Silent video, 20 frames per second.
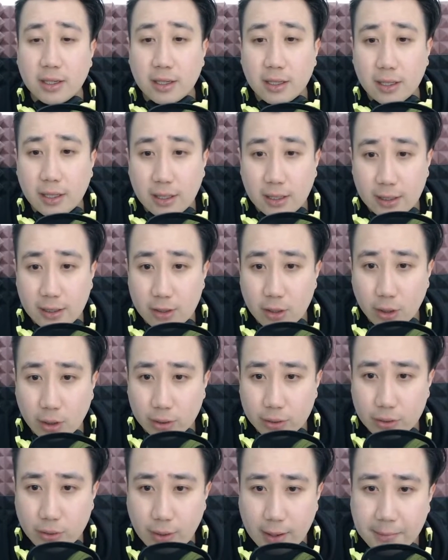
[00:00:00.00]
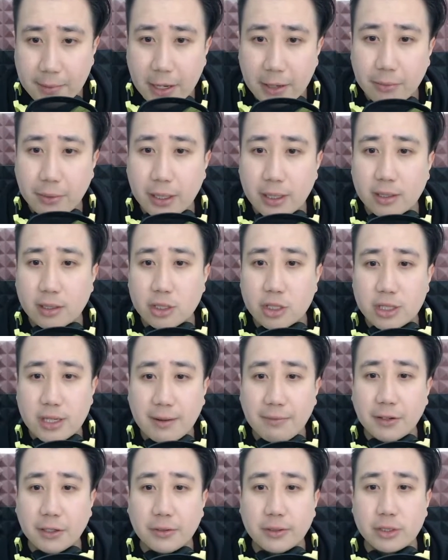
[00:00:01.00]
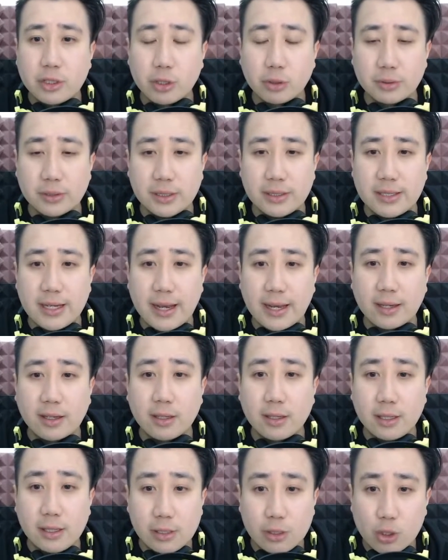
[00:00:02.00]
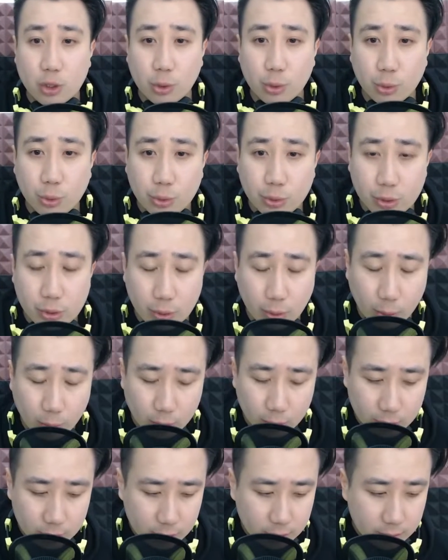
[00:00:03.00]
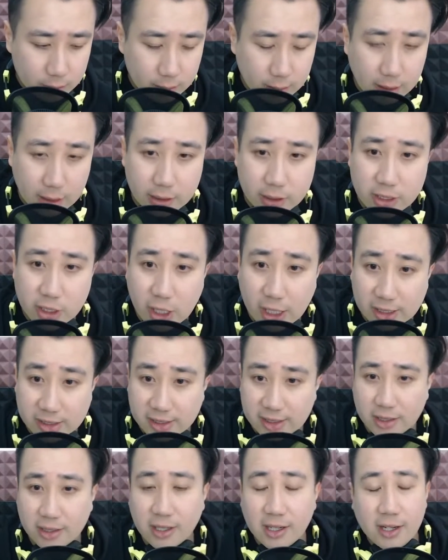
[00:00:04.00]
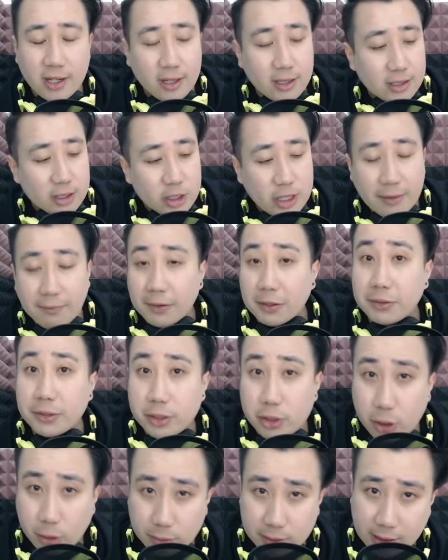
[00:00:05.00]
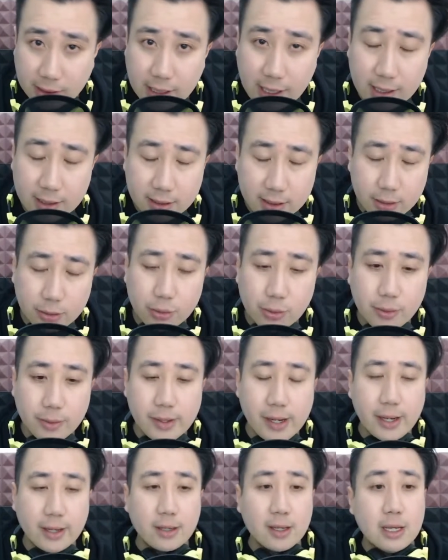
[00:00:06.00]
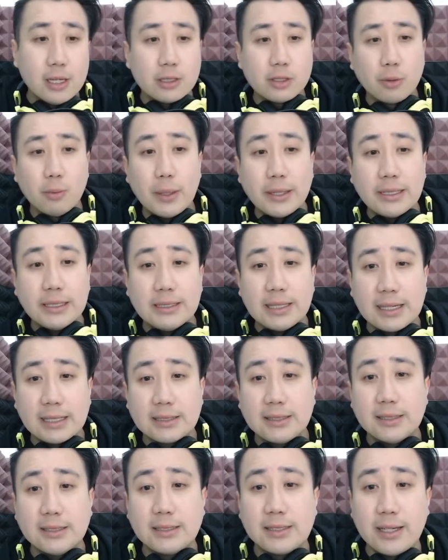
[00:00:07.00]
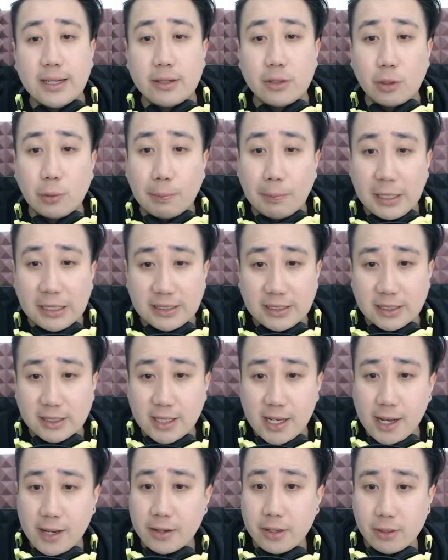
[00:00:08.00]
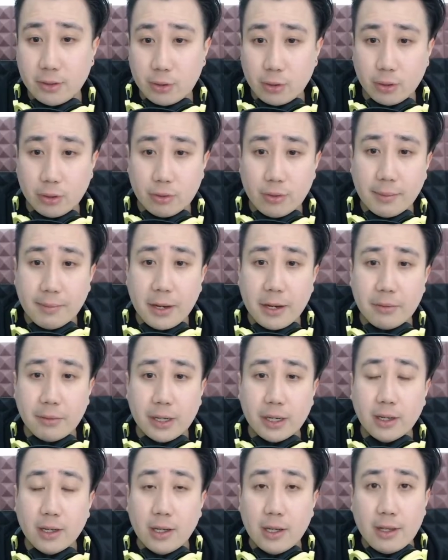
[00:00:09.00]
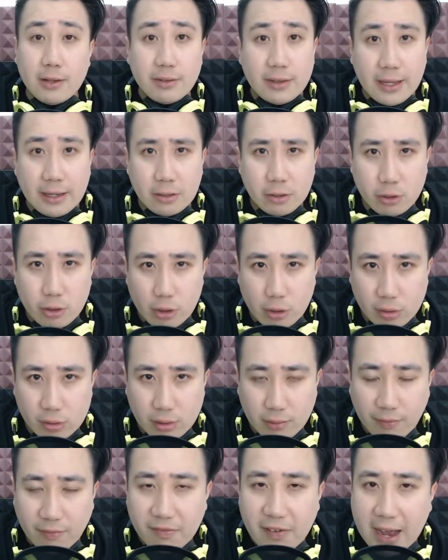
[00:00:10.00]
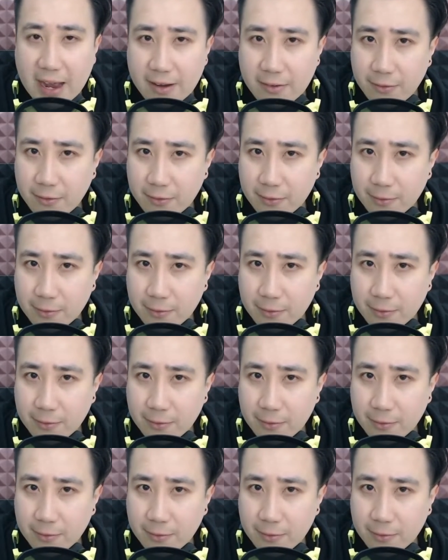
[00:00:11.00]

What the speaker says: in your drop area. Shuffle the chosen deck into your shuffle the chosen cards into your deck. So what he does is that you place this card into your drop area, then you choose 5